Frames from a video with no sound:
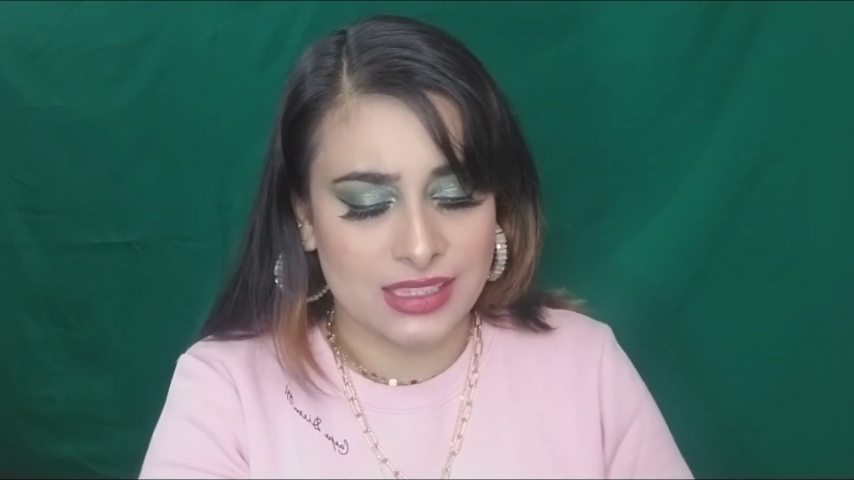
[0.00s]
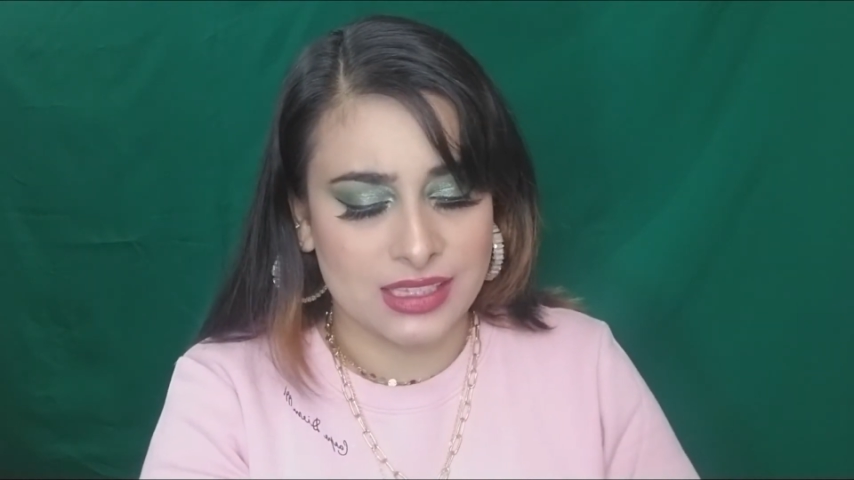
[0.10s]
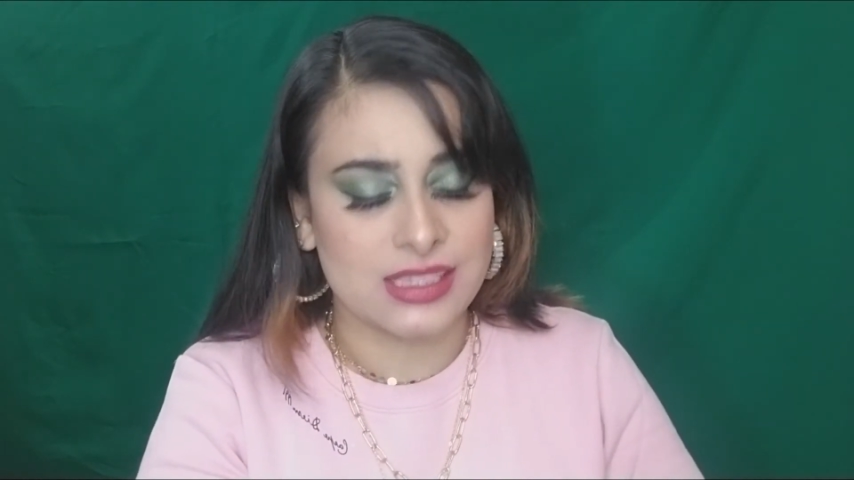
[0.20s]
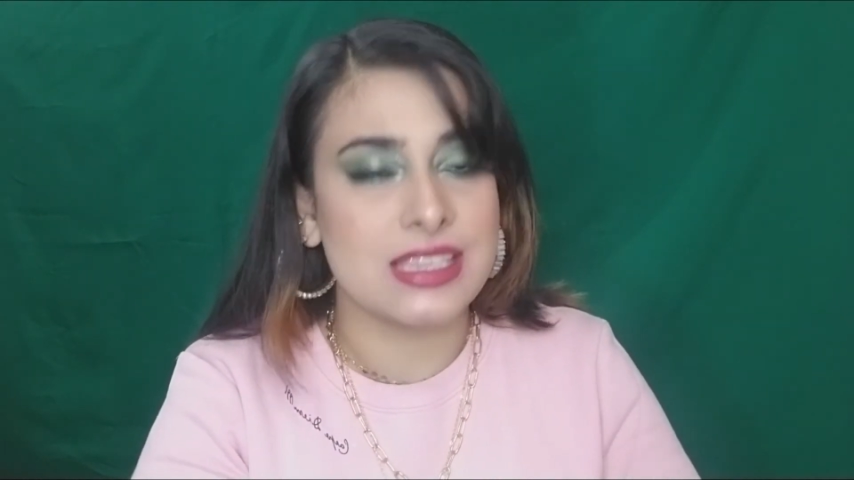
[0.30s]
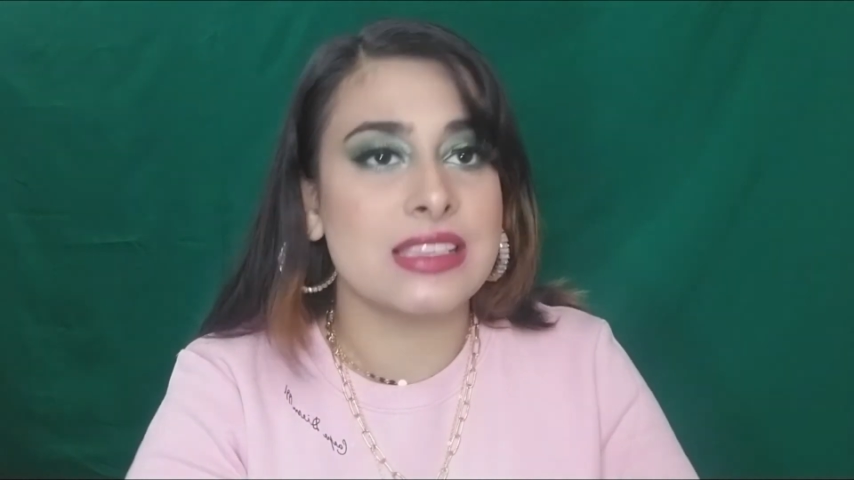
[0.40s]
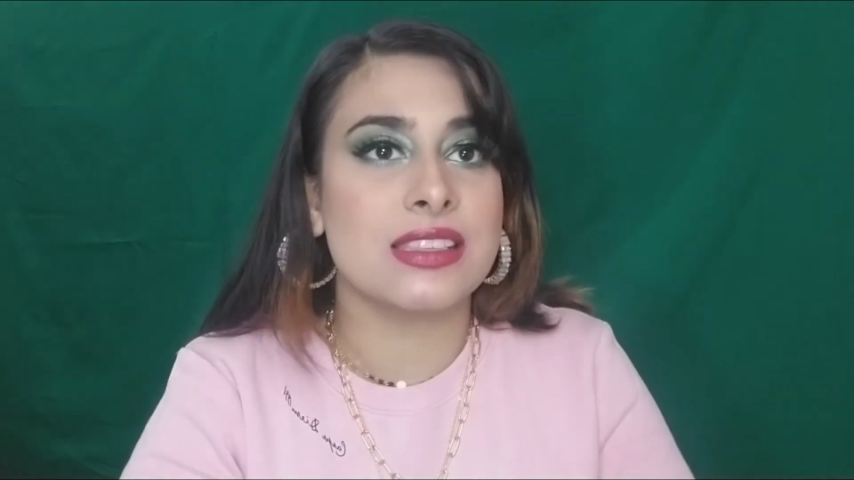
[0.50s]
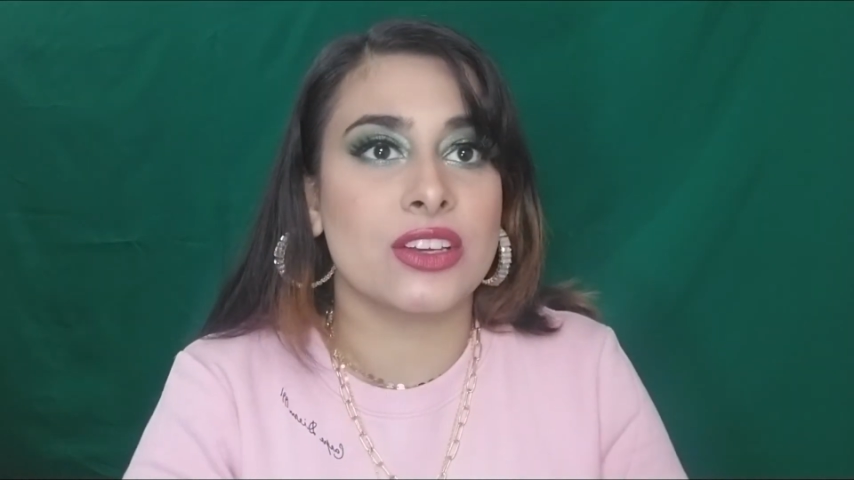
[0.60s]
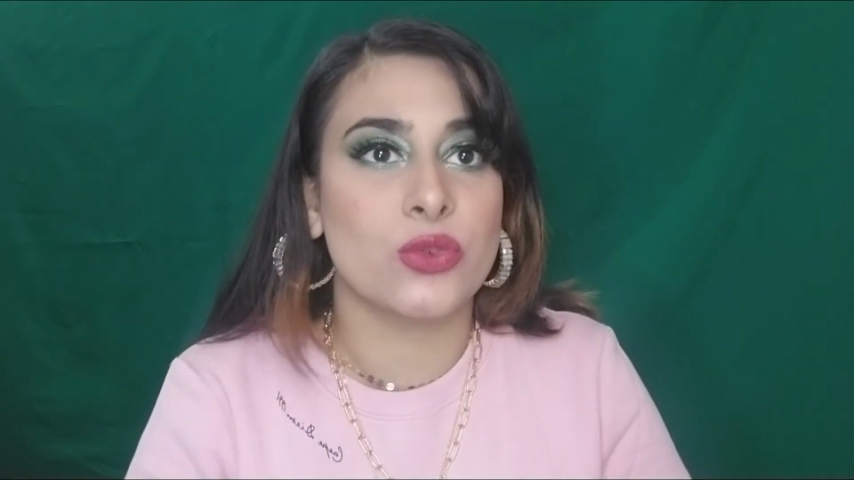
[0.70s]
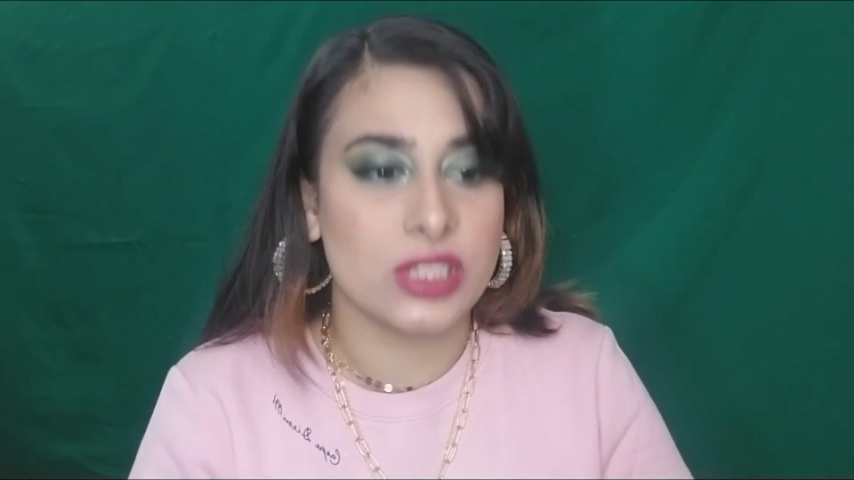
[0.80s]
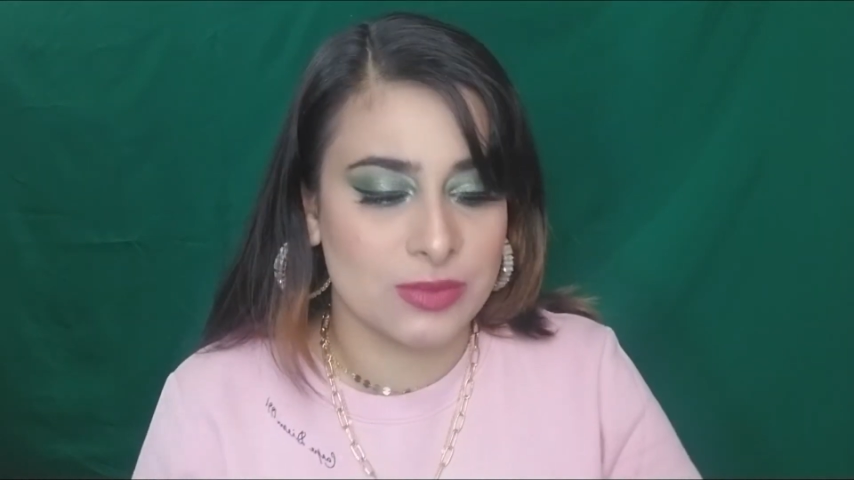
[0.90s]
this is the
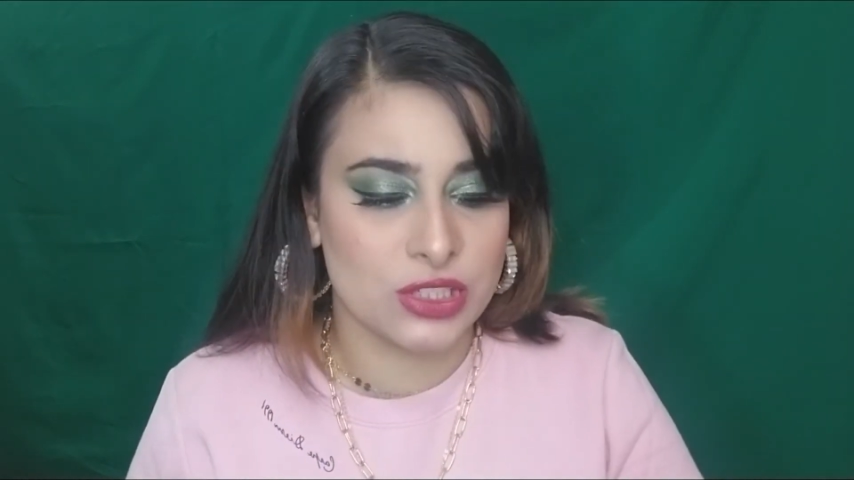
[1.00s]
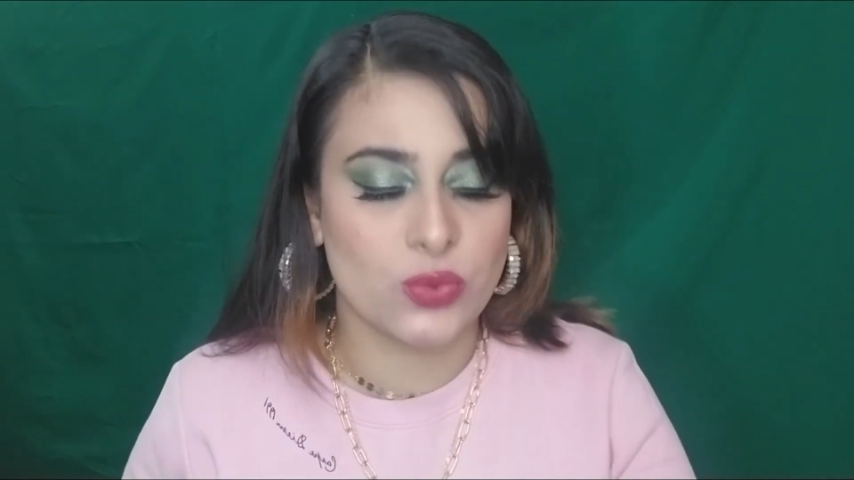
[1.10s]
Christmas